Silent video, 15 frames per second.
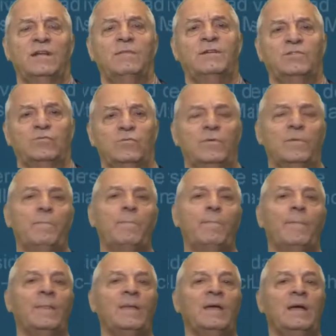up to
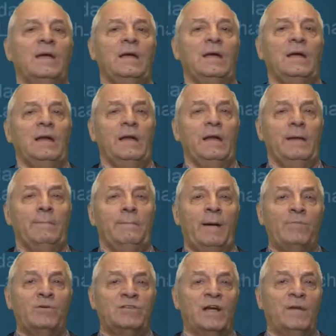xn, and we
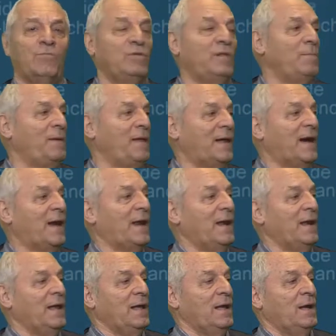invent a new one that is
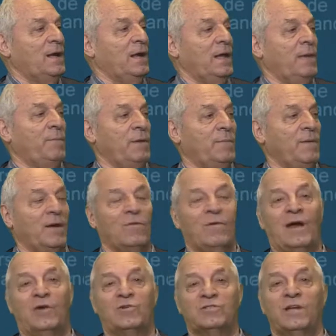xn plus 1.